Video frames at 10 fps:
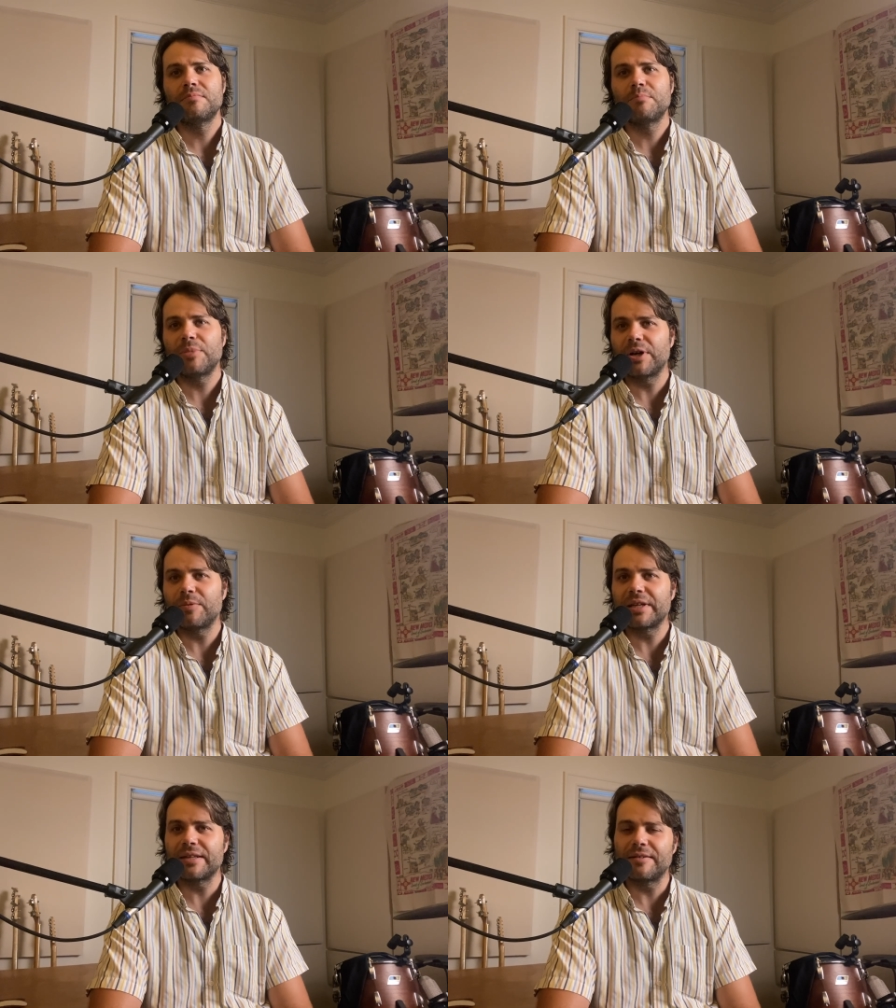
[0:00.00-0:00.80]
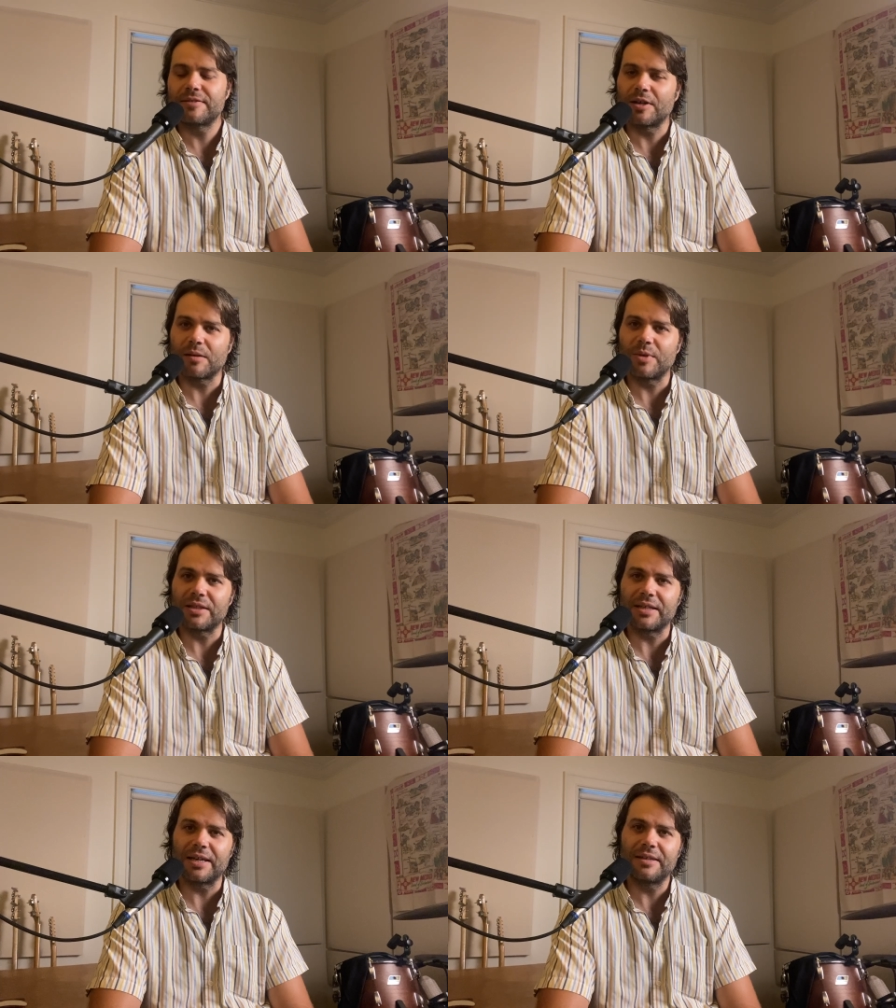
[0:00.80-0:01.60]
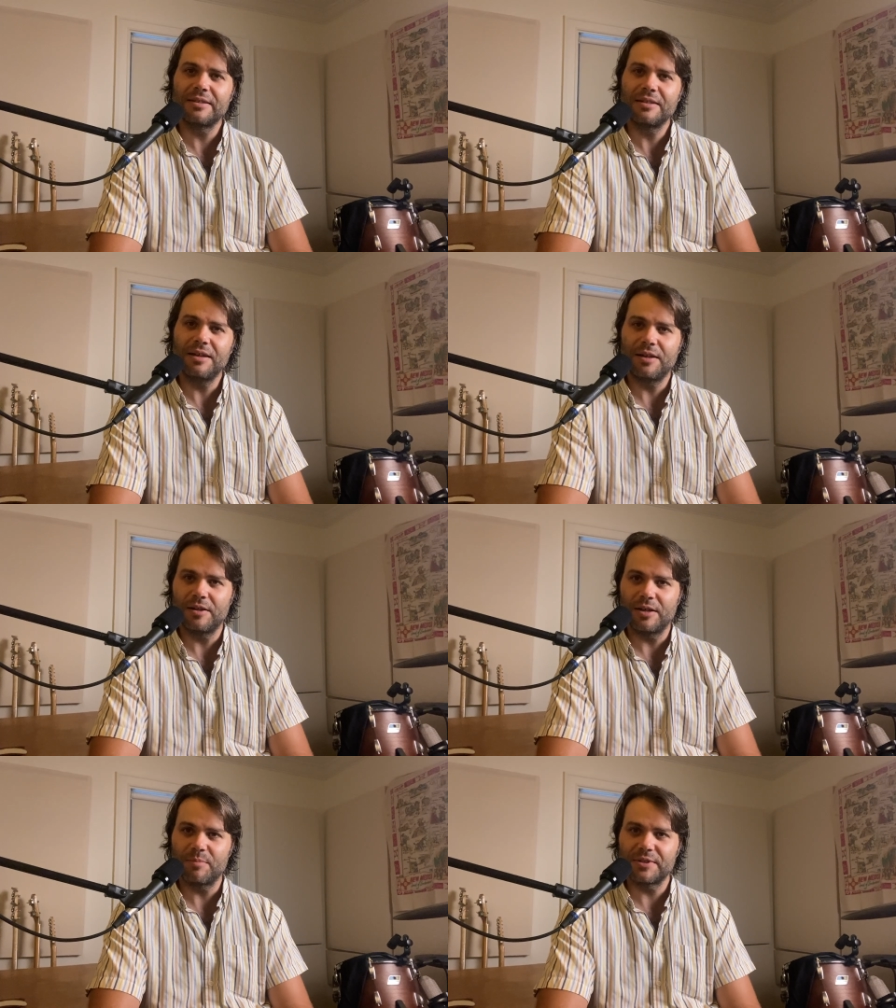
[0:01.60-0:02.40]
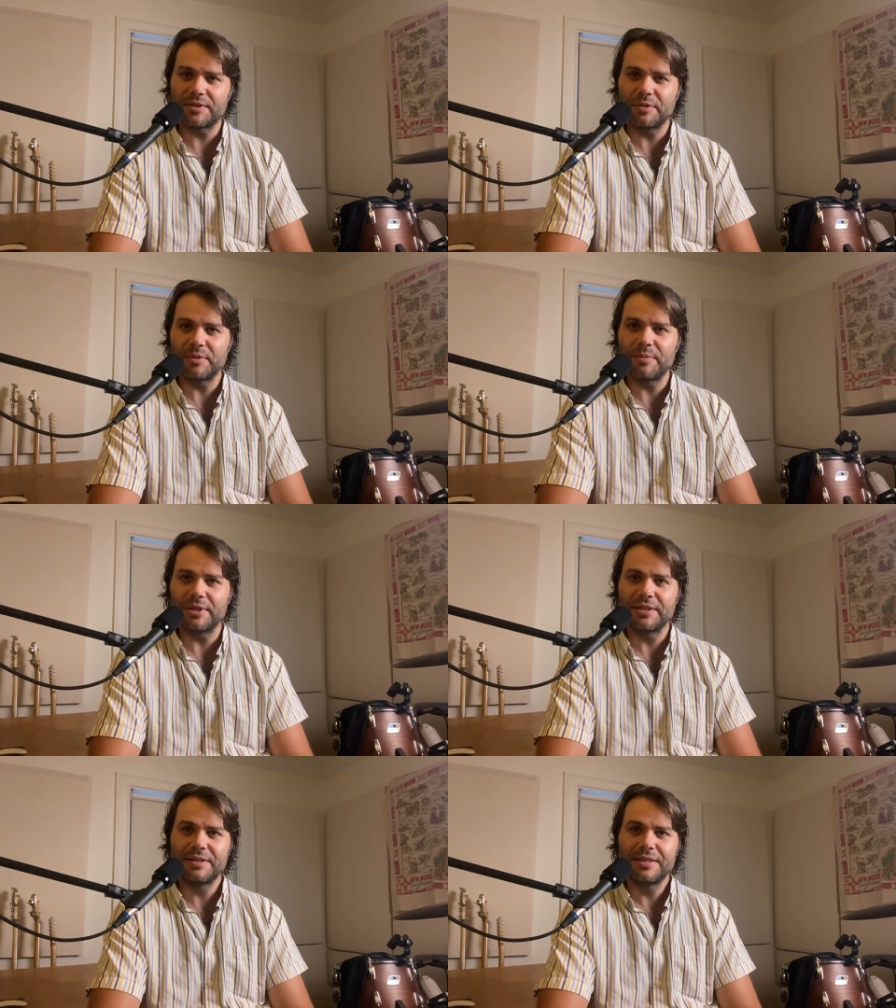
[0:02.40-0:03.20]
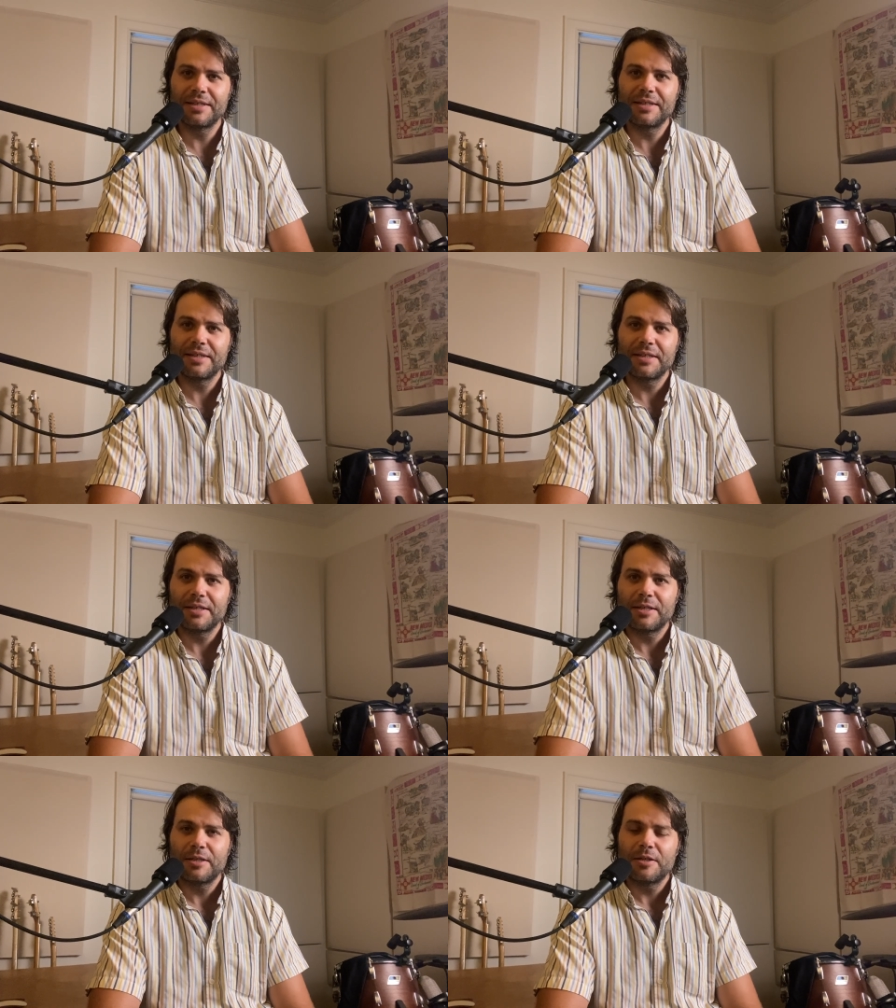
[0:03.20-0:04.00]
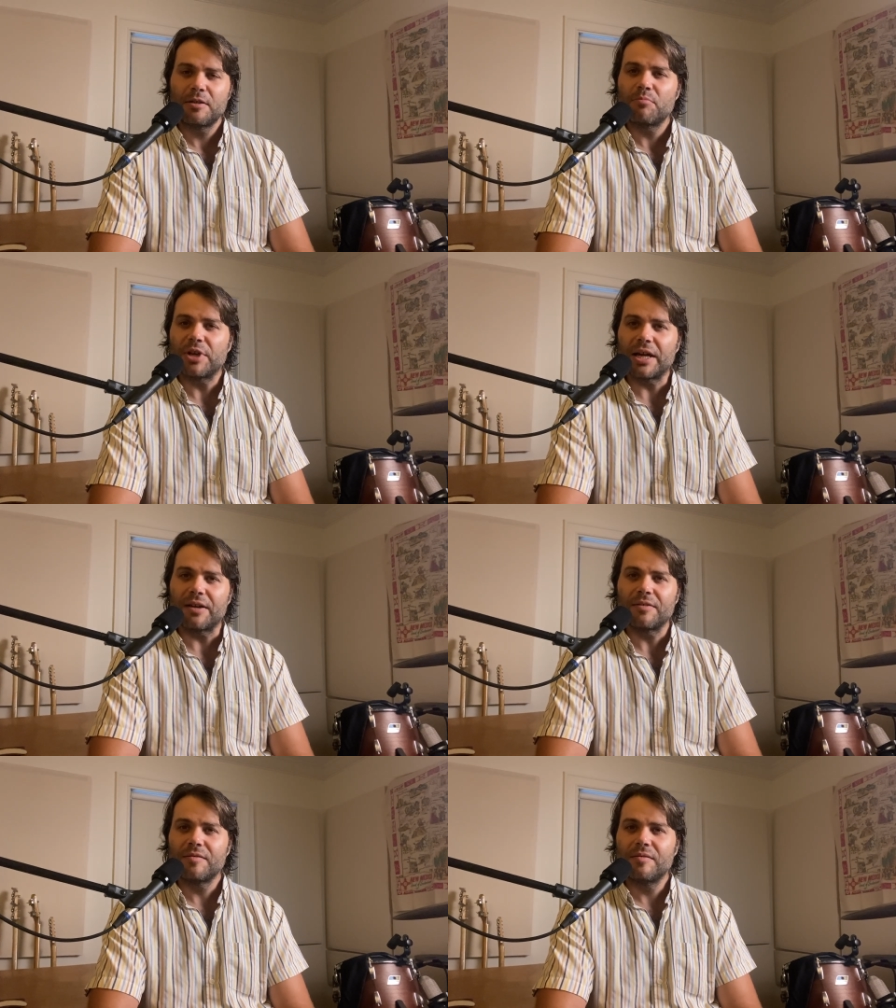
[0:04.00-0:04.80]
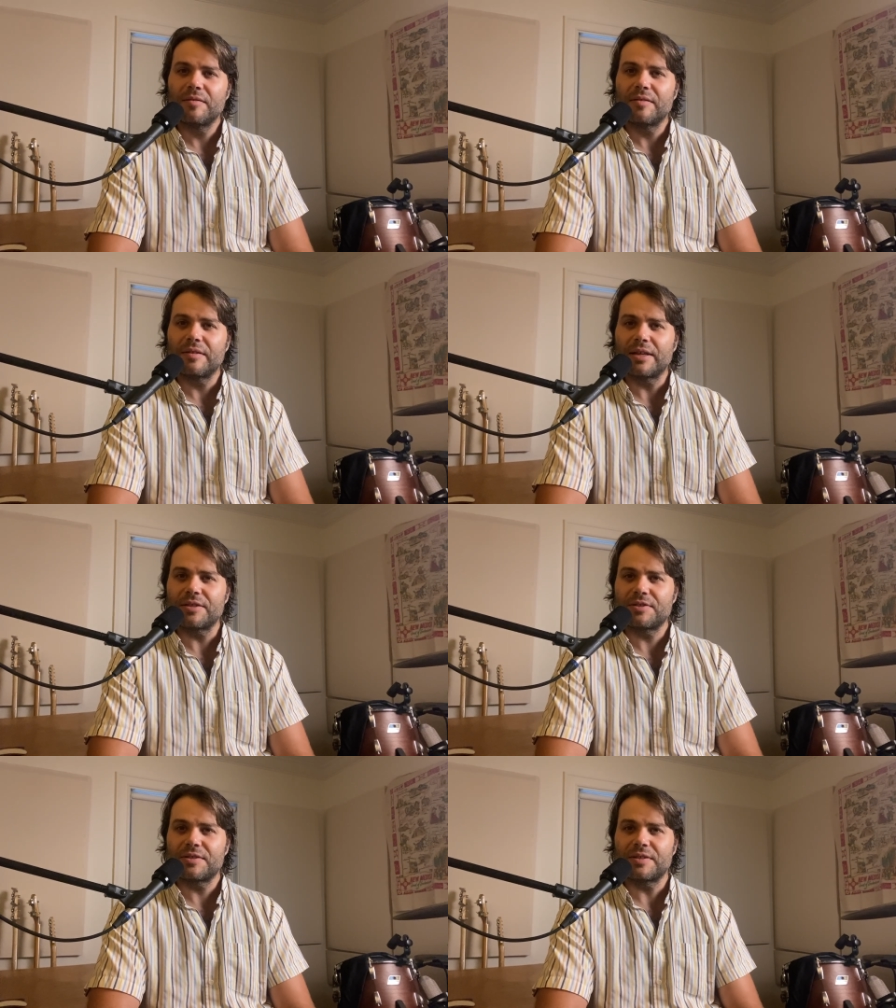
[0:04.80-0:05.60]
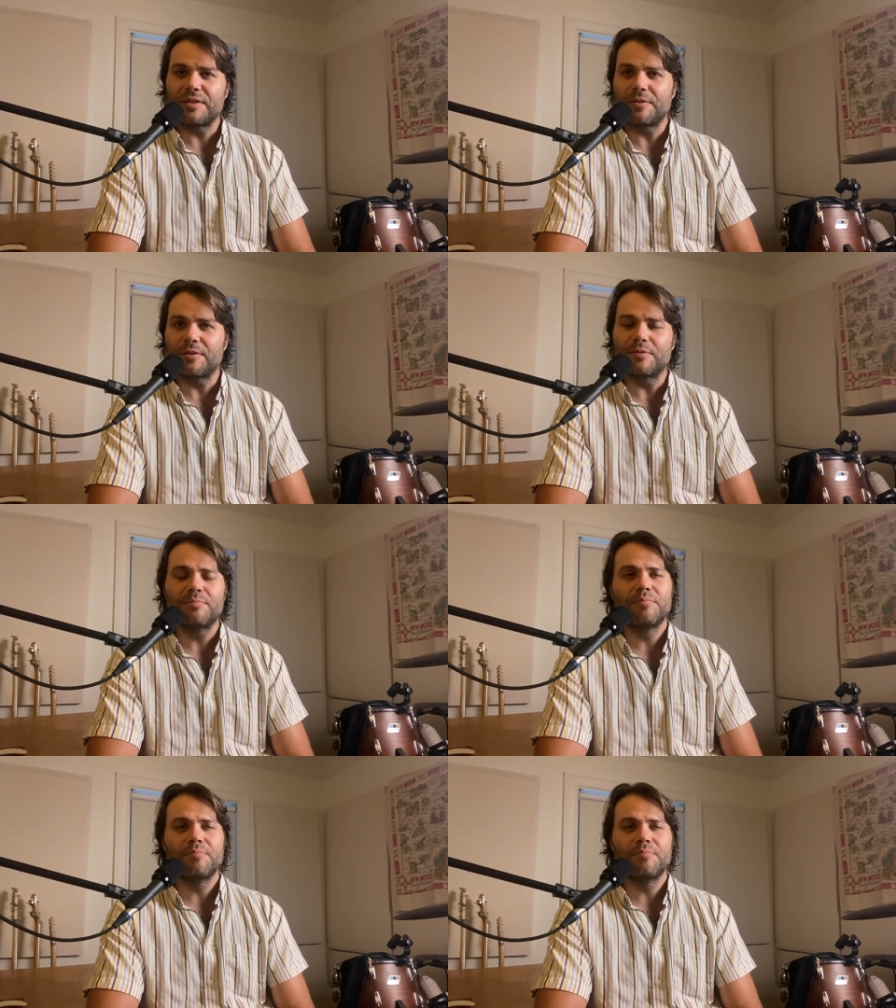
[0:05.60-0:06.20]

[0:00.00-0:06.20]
But we can talk about that another episode maybe. But yeah, that's just a little